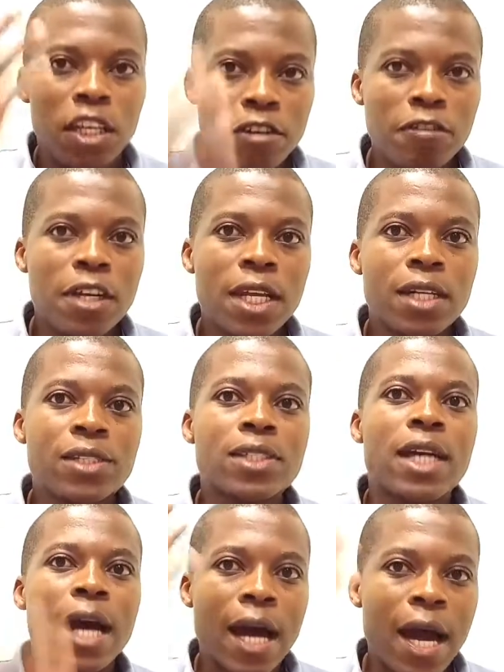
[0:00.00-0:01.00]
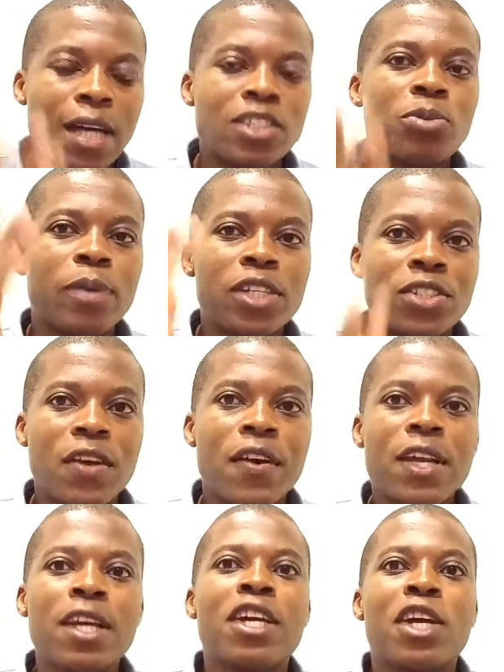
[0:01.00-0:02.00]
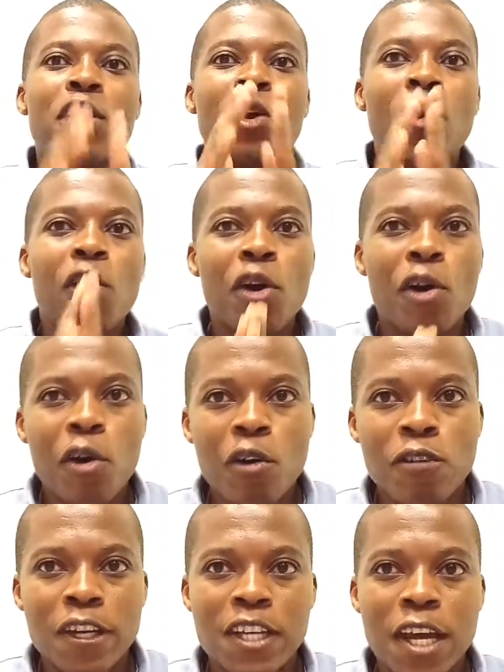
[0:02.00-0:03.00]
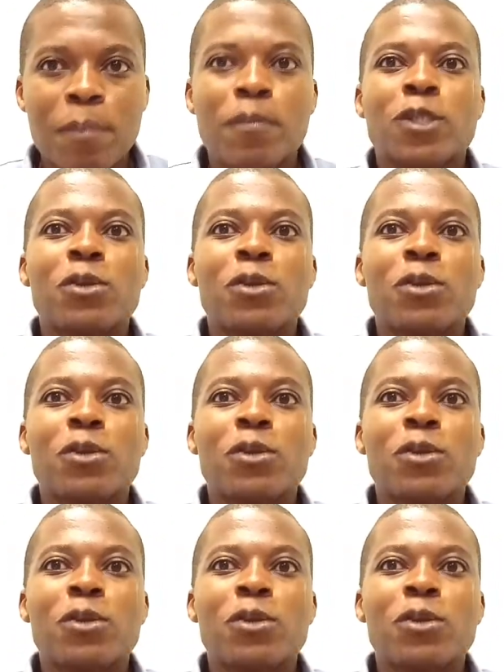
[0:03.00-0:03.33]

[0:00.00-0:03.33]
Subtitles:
dividends as my salary over time.